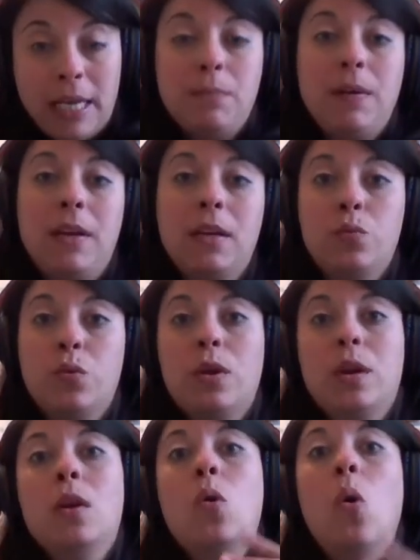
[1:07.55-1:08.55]
is because we're
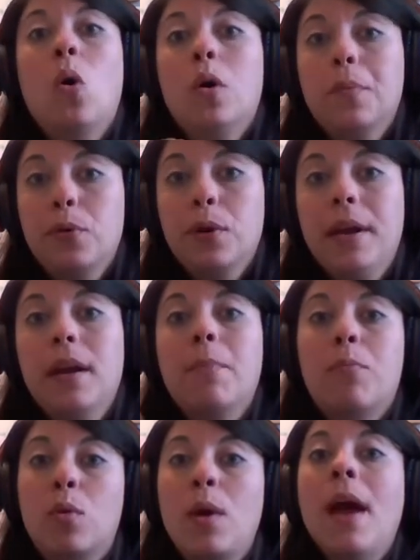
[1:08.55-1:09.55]
incorporating a
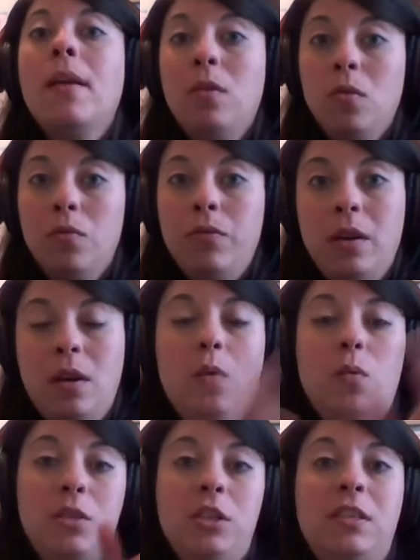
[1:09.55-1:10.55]
brand new video,
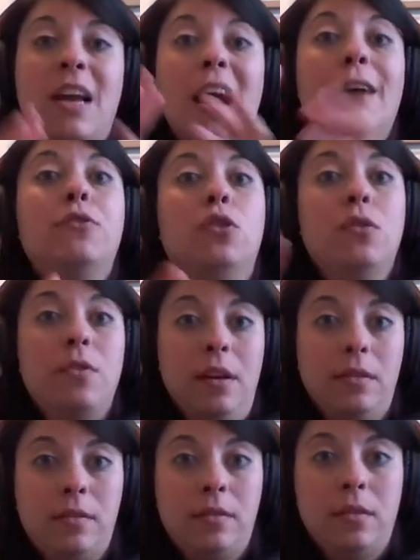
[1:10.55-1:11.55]
which is after this.